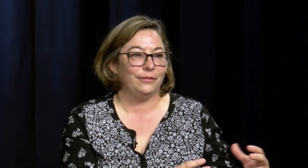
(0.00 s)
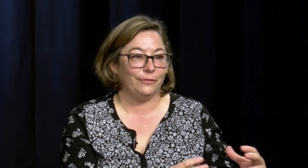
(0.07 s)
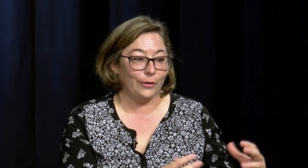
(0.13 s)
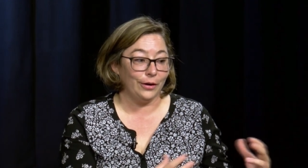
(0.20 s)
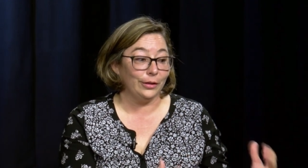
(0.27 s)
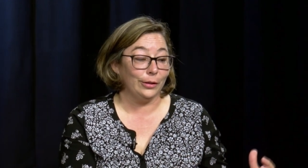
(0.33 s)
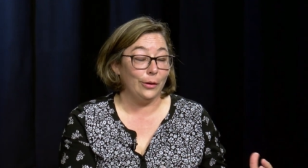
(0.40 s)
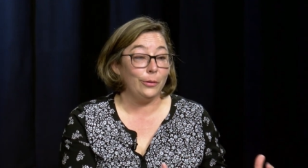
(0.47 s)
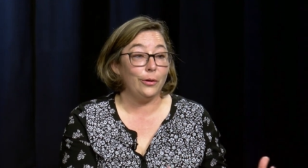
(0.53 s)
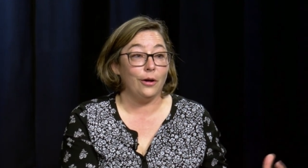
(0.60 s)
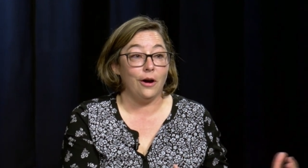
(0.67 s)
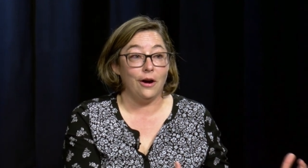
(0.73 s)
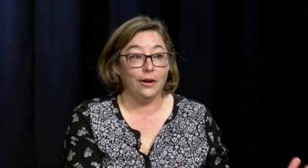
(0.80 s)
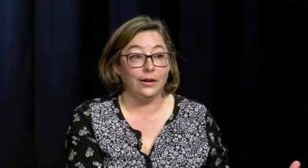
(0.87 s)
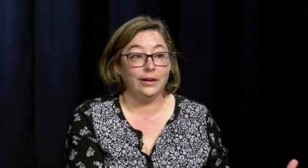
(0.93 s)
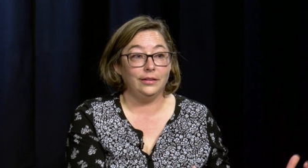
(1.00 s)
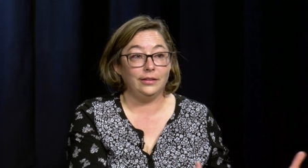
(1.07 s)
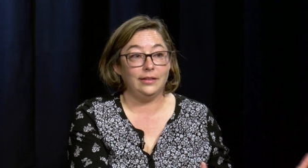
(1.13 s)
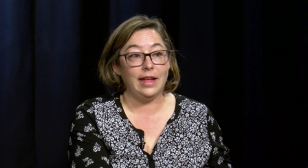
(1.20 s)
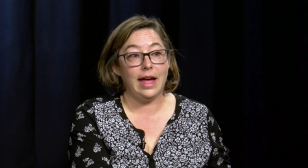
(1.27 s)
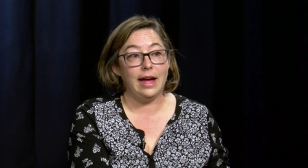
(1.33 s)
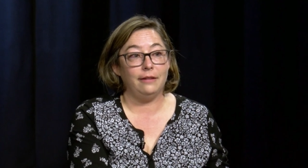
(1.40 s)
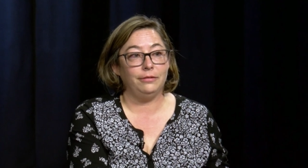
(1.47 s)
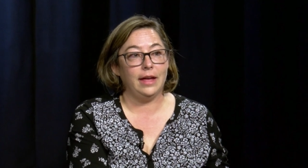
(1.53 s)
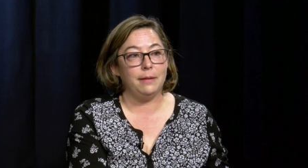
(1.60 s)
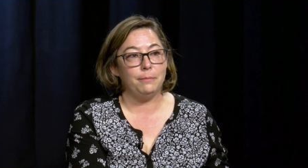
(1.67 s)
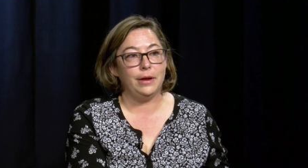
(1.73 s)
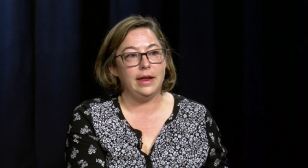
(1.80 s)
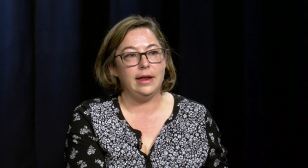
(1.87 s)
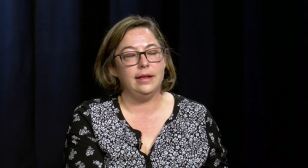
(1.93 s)
For local artists to have
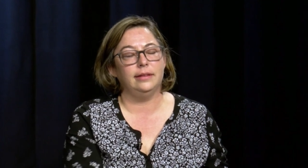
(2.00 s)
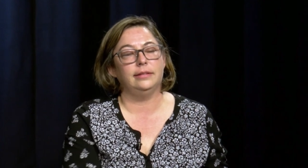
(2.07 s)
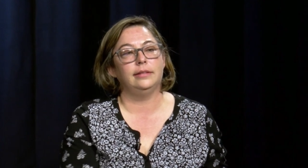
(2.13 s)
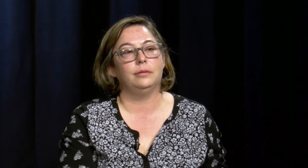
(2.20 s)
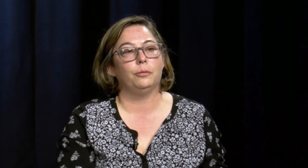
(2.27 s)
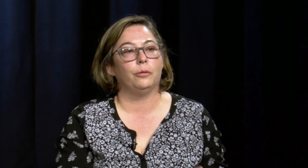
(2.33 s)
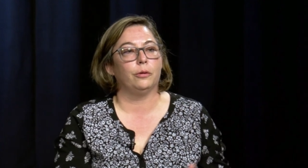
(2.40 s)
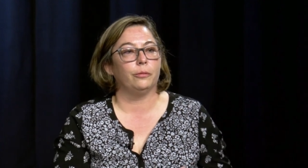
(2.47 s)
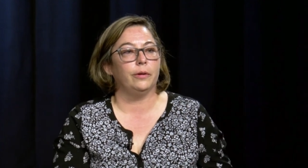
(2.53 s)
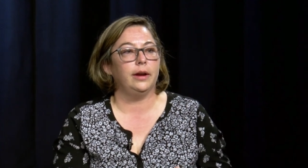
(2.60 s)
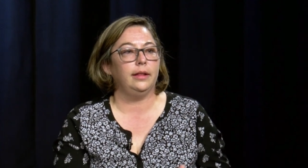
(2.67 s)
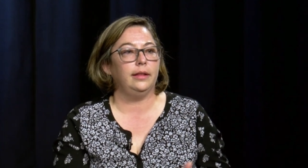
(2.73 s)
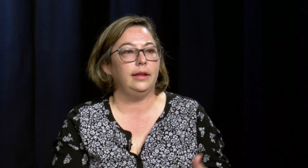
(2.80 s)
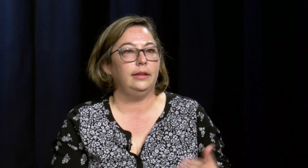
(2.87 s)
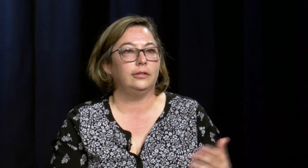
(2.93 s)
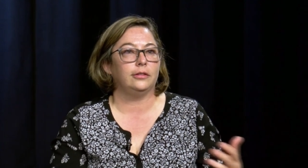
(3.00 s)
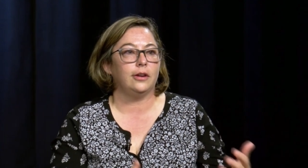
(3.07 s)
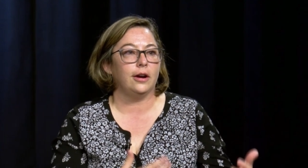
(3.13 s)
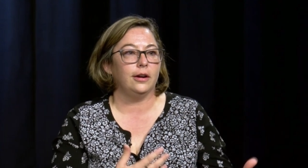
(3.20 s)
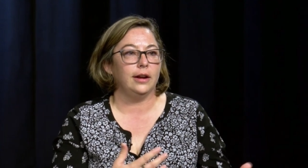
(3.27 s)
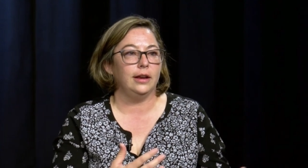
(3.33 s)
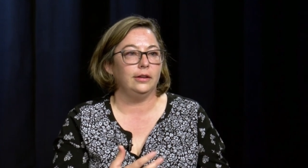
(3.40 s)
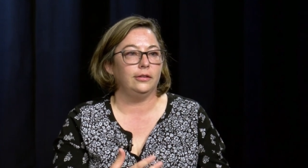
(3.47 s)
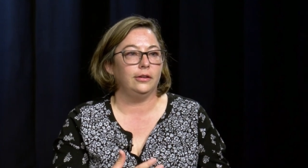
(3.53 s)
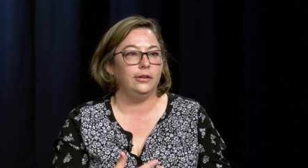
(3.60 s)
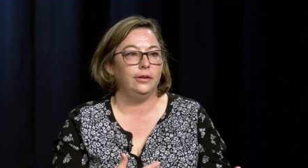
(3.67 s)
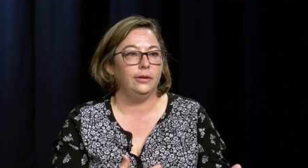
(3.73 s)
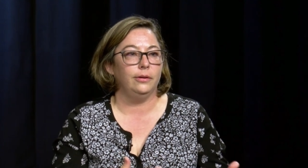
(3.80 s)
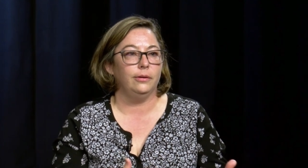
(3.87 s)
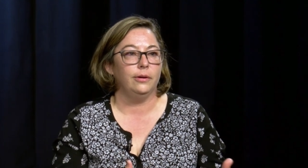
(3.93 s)
that piece, we're really starting
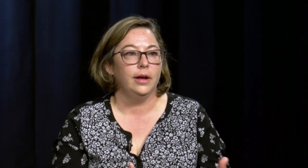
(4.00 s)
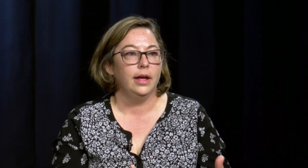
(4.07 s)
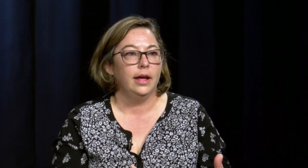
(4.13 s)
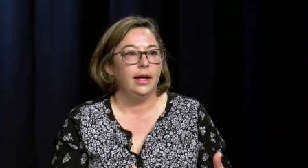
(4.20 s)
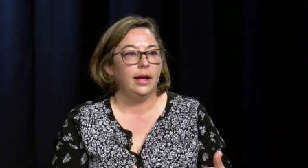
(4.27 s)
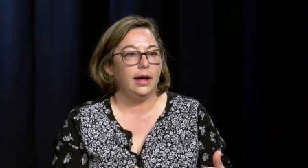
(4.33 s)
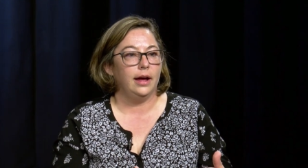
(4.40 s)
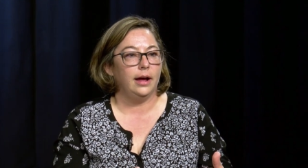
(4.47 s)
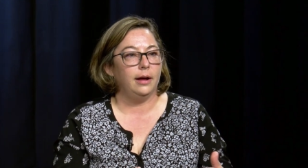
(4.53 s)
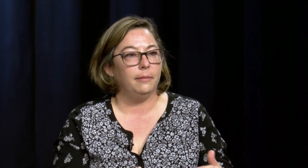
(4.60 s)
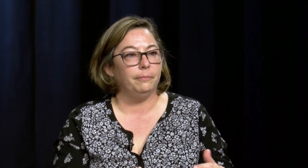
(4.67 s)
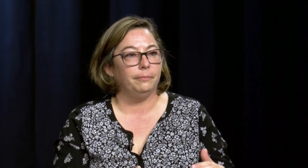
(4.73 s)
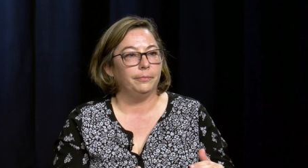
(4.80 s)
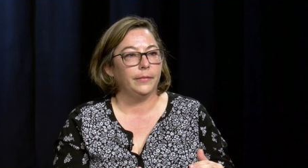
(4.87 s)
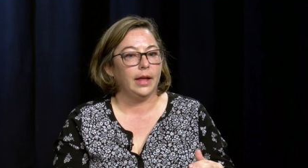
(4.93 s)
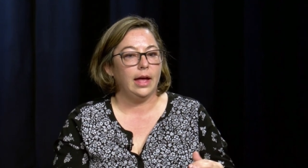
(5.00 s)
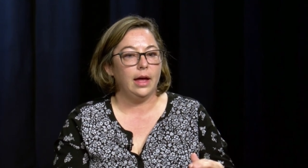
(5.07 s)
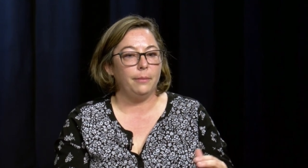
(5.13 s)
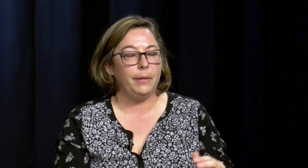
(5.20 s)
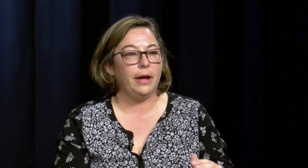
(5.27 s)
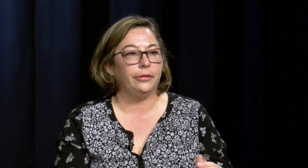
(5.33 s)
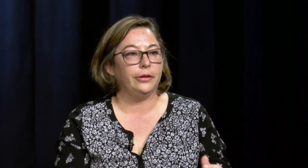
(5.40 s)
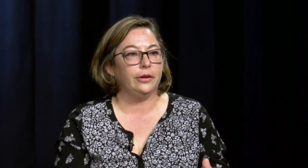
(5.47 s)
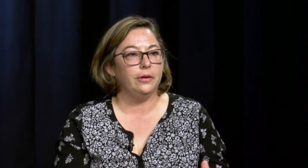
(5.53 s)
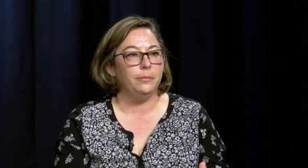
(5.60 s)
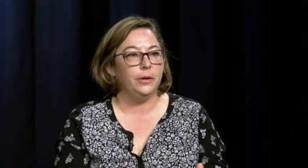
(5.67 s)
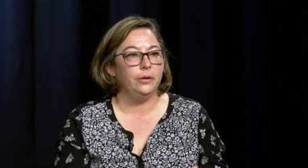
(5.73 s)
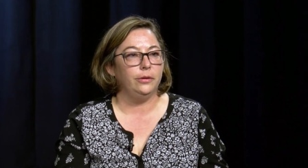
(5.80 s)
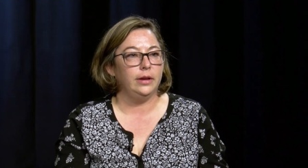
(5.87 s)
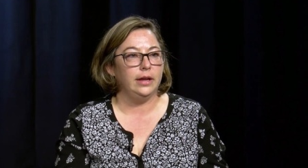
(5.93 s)
to um, help out the
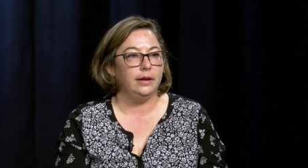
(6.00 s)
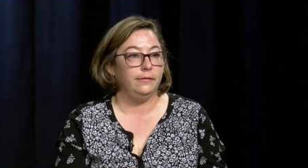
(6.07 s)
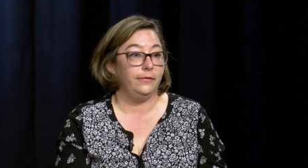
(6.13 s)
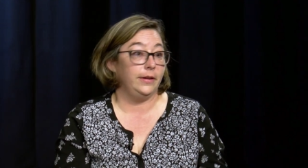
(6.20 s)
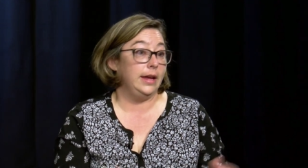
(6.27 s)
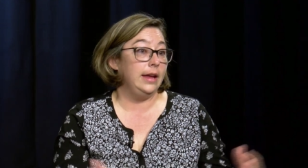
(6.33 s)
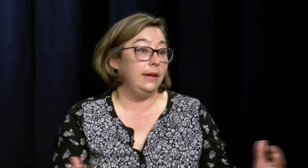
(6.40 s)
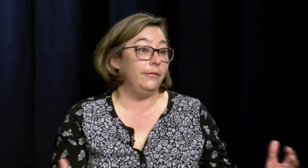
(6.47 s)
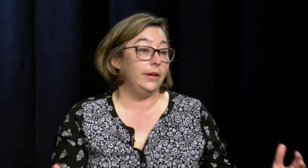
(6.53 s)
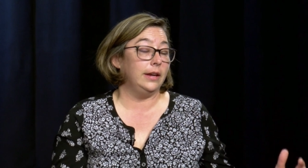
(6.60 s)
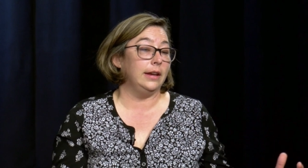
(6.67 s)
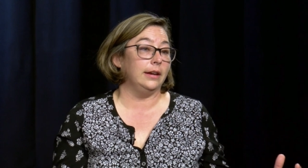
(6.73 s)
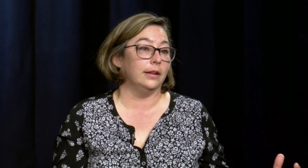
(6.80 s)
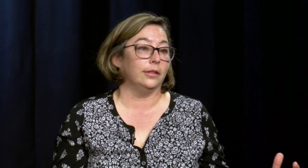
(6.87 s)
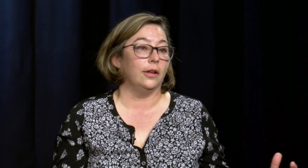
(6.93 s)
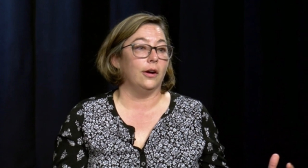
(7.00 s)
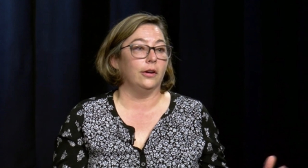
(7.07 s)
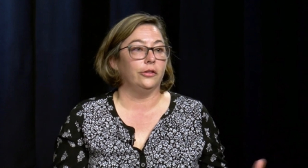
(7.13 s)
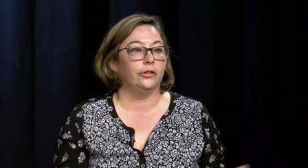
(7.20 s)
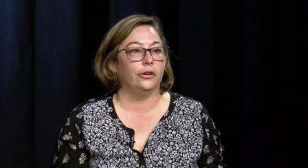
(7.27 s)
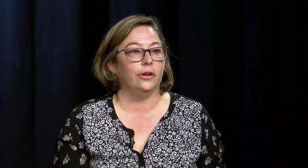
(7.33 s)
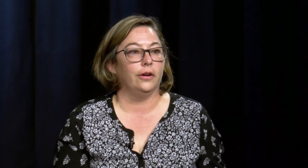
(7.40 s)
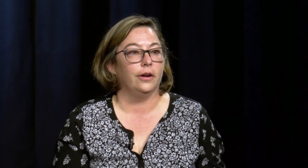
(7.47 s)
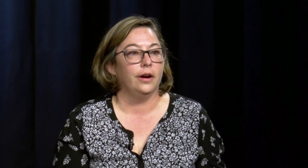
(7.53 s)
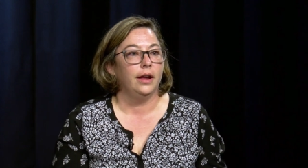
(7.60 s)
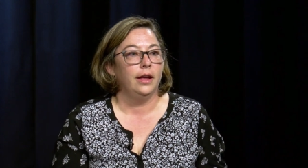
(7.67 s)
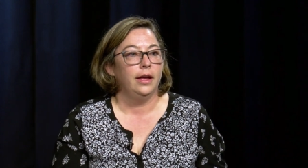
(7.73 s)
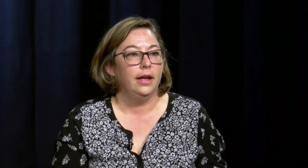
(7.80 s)
community even in a larger